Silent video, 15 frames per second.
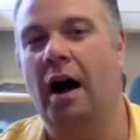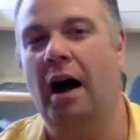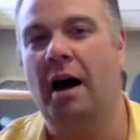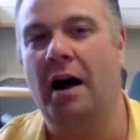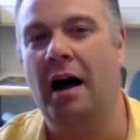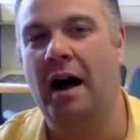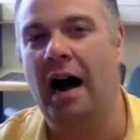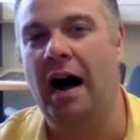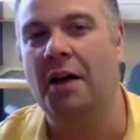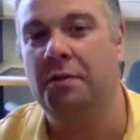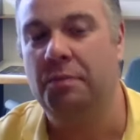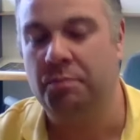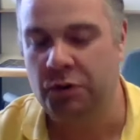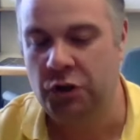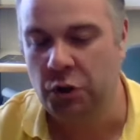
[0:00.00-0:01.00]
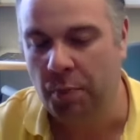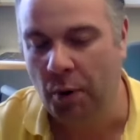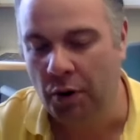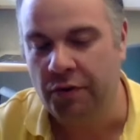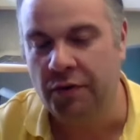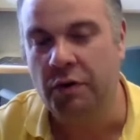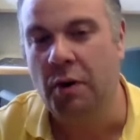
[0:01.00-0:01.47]

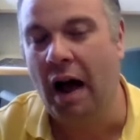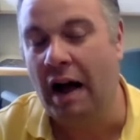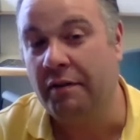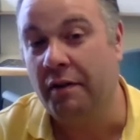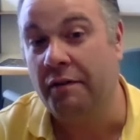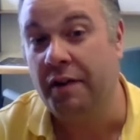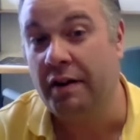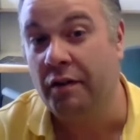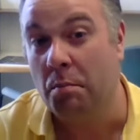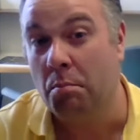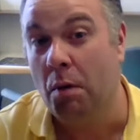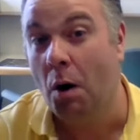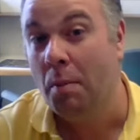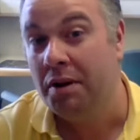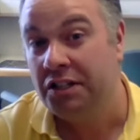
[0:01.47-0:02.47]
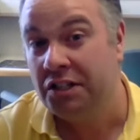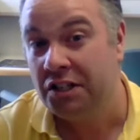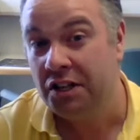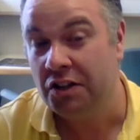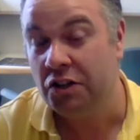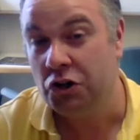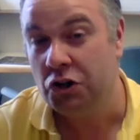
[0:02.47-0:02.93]
both of you have a favorite moment
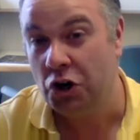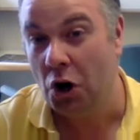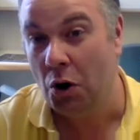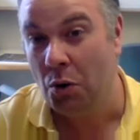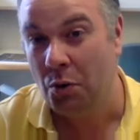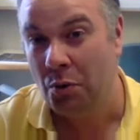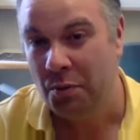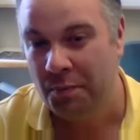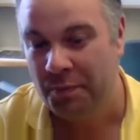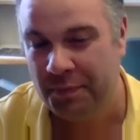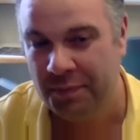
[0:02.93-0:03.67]
in the show?